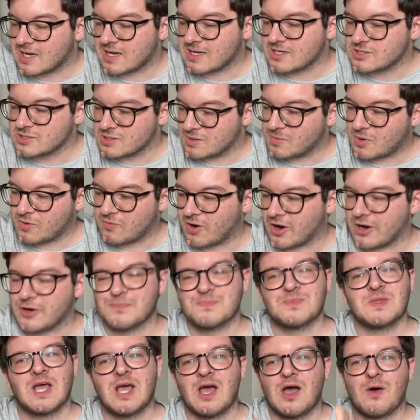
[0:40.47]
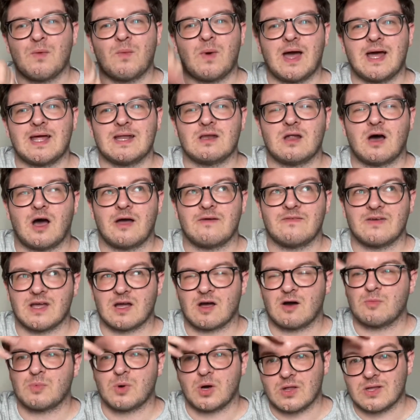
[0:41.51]
tomorrow when I think
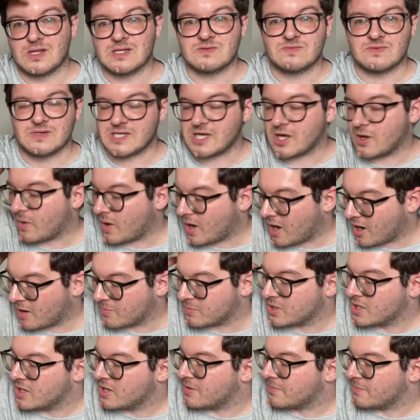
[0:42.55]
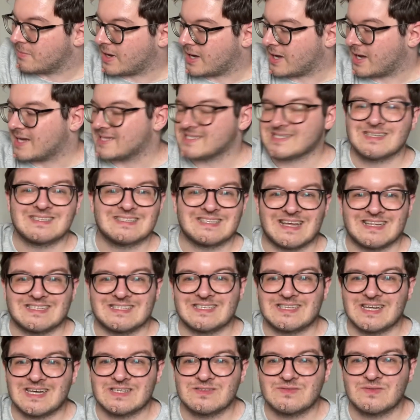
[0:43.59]
I'll put this video up. But as I said,
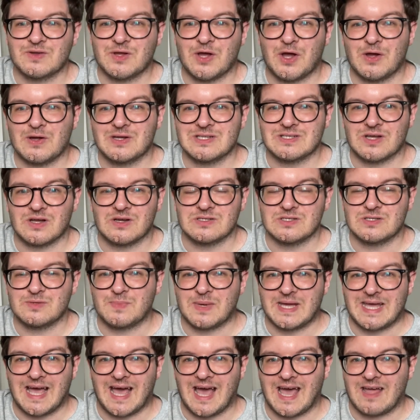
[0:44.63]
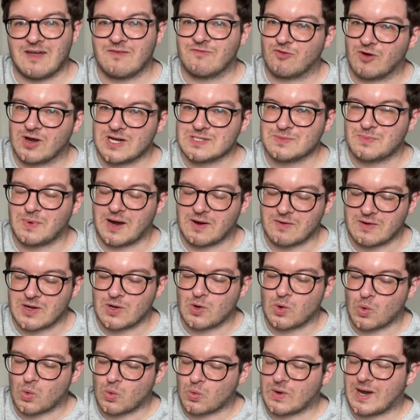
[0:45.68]
today's video is going to be a Fred Perry
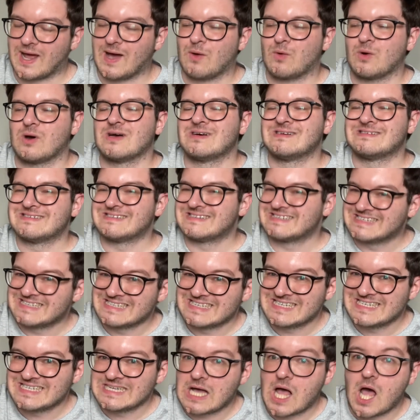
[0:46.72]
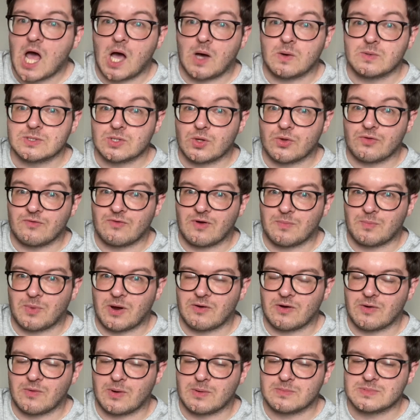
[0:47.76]
haul. Now, I was on the Fred
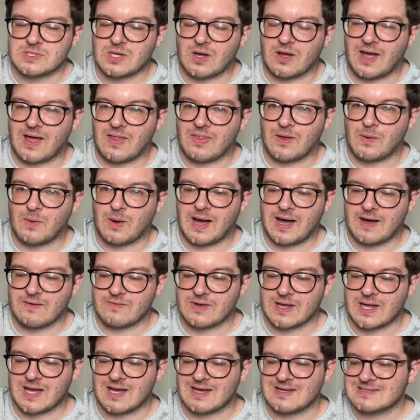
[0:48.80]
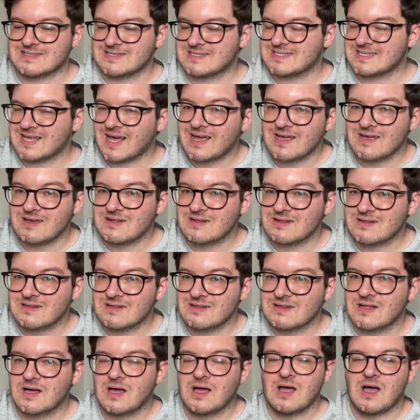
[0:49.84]
Perry website and they were having a
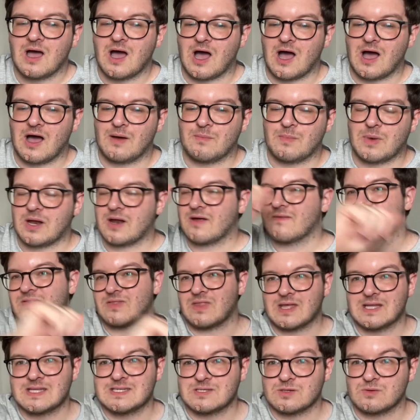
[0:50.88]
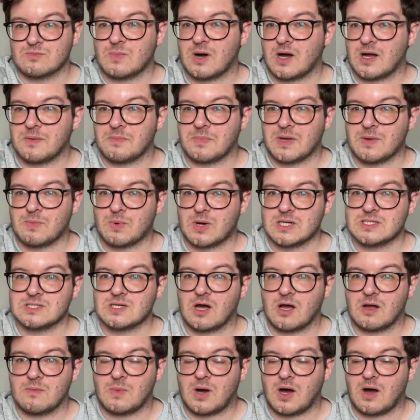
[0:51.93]
sale, and I think they still might be by the
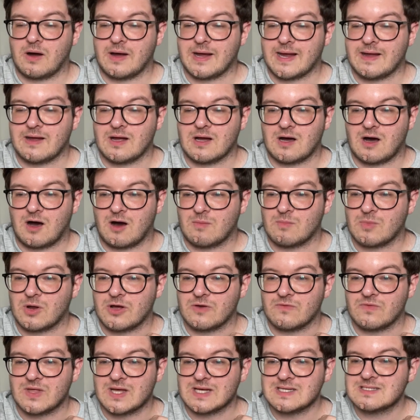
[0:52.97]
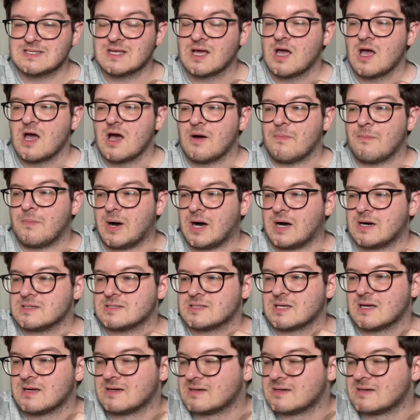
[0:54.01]
time I upload this, but